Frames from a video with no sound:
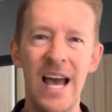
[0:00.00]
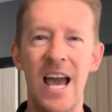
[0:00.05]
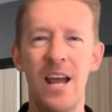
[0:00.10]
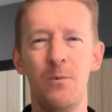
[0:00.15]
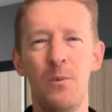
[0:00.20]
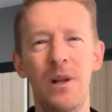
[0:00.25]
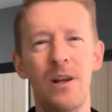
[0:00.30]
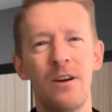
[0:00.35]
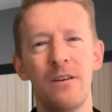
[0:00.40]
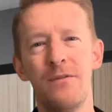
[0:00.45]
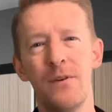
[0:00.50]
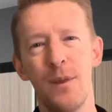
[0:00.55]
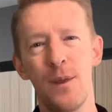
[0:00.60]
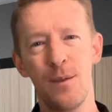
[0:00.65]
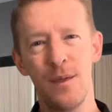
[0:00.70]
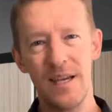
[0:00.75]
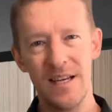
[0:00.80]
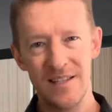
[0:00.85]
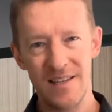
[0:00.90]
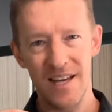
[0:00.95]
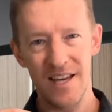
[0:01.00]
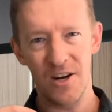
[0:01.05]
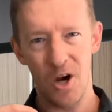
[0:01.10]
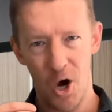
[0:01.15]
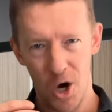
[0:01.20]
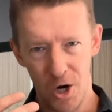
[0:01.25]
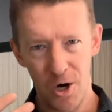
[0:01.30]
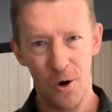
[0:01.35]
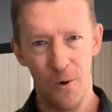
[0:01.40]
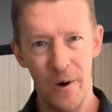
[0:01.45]
And we look for the things that
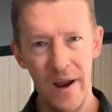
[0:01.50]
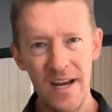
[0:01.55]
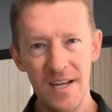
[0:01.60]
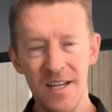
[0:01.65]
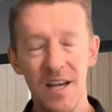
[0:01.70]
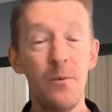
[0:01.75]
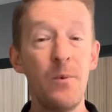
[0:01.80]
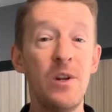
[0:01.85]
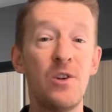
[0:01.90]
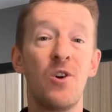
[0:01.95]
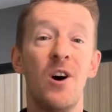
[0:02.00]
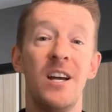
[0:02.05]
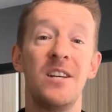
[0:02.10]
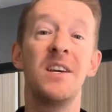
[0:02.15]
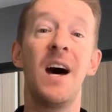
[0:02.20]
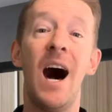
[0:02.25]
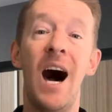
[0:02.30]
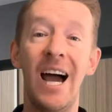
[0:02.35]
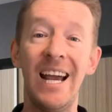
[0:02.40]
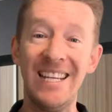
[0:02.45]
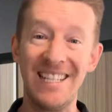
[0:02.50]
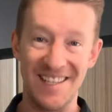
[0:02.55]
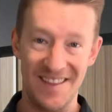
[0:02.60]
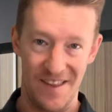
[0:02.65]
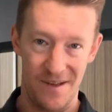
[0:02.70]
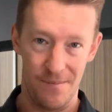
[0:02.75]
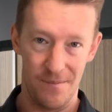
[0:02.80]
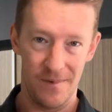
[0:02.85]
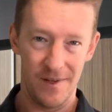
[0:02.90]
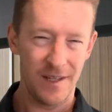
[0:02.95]
are correct and we try to heighten
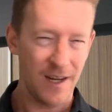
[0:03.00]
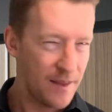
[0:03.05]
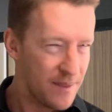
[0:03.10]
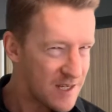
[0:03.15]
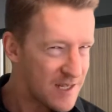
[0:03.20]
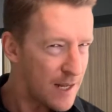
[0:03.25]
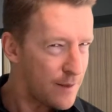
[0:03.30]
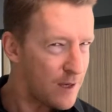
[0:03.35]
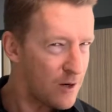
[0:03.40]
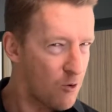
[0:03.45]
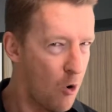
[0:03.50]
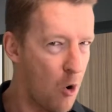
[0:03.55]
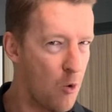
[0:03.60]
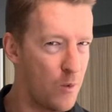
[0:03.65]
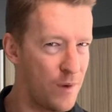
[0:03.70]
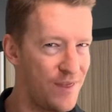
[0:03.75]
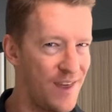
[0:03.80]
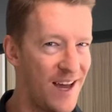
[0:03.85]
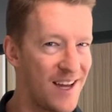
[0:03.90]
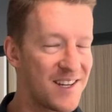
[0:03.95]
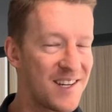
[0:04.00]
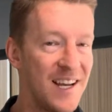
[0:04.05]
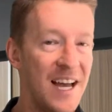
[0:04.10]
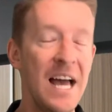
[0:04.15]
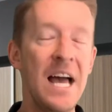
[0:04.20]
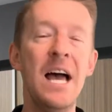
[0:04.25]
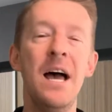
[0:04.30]
them. Now, there's nothing wrong with that.